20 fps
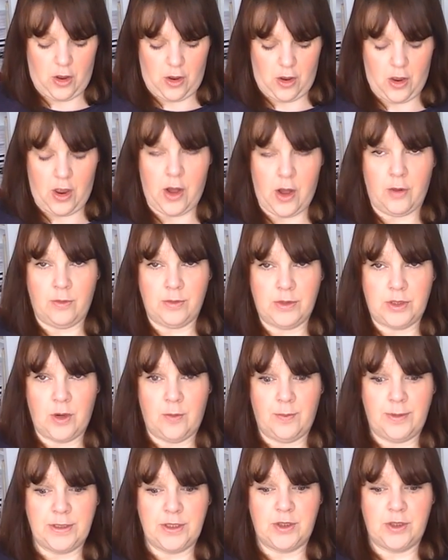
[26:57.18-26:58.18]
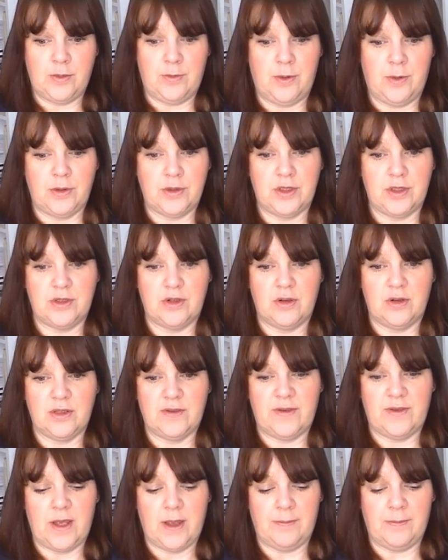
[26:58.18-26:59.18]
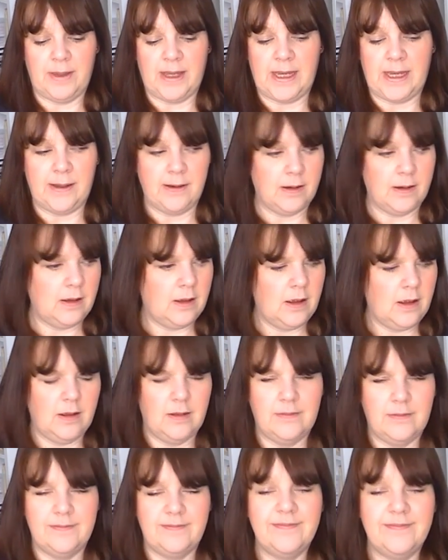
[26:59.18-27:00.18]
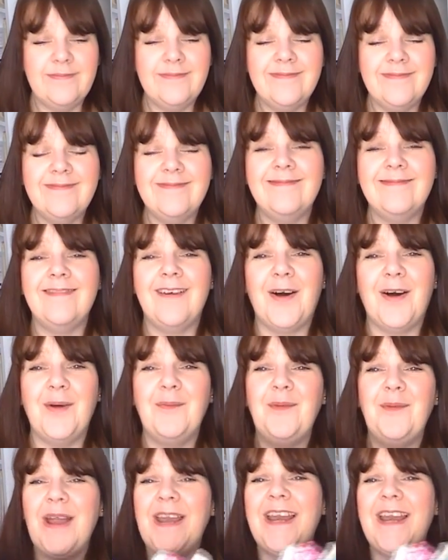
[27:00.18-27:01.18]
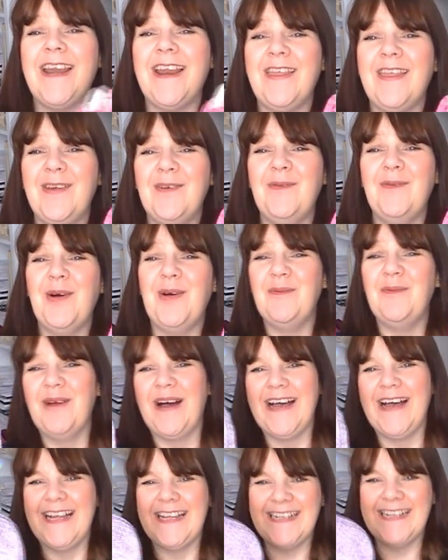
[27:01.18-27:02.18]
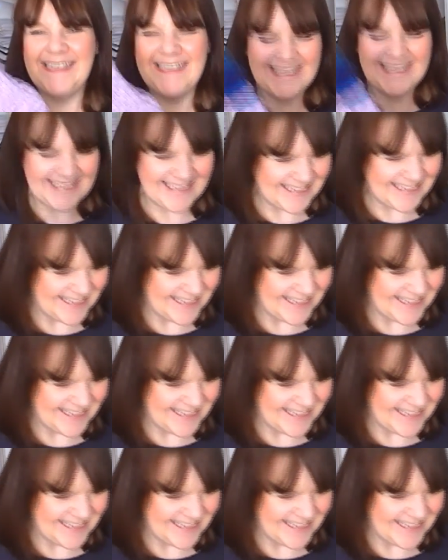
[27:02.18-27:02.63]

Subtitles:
And I was hoping to do a box of socks for hubby. I'm winning at the moment.